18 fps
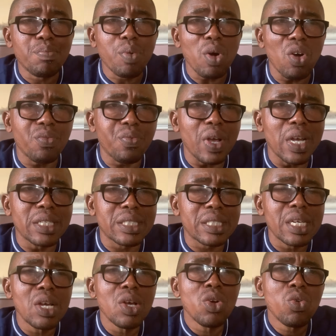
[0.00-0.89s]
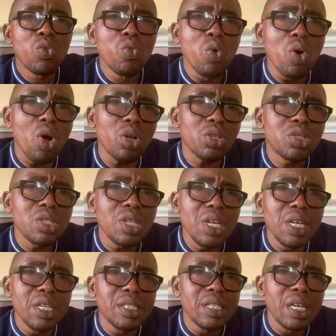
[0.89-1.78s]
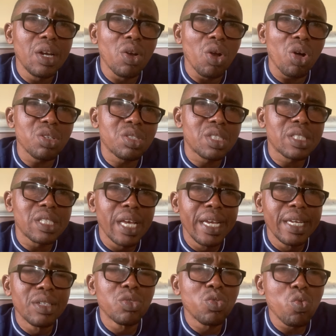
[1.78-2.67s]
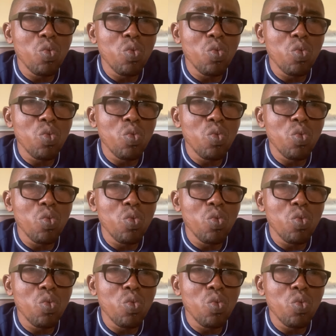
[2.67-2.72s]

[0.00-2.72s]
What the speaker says: Prophet, what is the Lord saying?